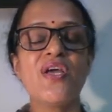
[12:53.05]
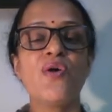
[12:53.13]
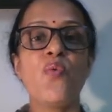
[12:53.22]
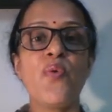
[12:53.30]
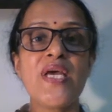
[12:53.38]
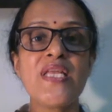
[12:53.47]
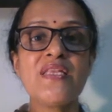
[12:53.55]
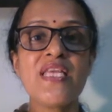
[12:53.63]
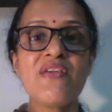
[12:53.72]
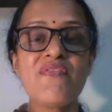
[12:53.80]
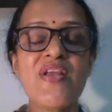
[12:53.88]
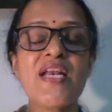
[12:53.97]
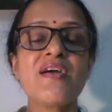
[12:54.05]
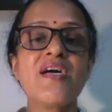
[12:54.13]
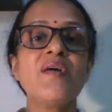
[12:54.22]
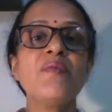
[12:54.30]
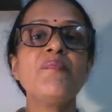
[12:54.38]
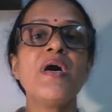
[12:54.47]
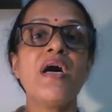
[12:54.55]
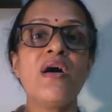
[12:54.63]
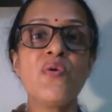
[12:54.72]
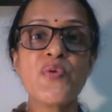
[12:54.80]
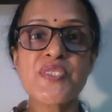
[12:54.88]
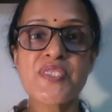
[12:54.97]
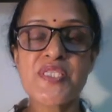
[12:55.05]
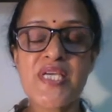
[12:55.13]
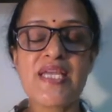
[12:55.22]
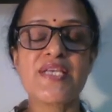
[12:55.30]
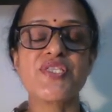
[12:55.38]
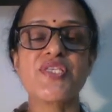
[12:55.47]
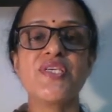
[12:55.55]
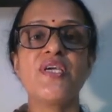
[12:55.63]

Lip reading: When they will come outside,